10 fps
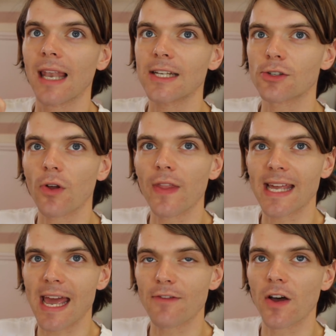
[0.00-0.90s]
Later on they
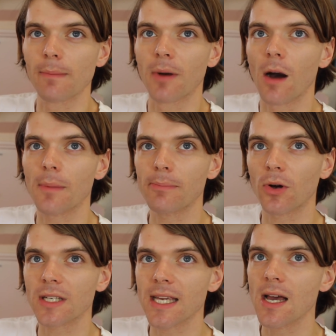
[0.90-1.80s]
gave her the Barbie
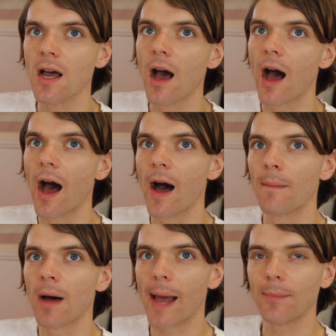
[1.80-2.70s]
body.
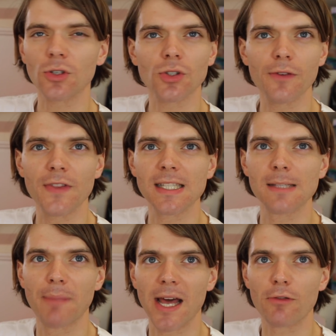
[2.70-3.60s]
Um, I'm not sure if this
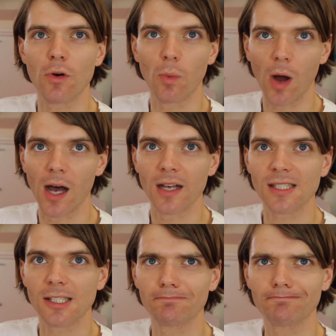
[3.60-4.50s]
is better or
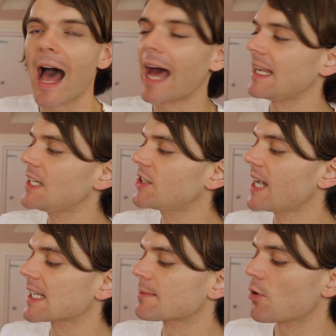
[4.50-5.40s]
worse. At least she
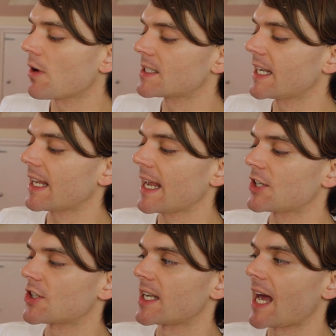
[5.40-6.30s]
has more
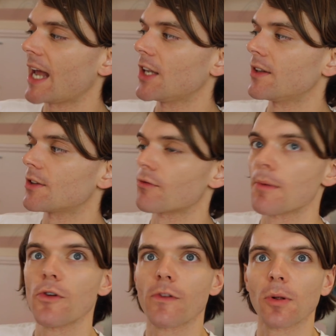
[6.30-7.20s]
articulation and
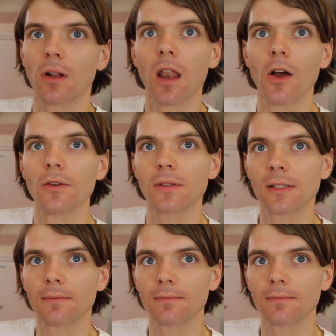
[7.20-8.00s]
removable clothes.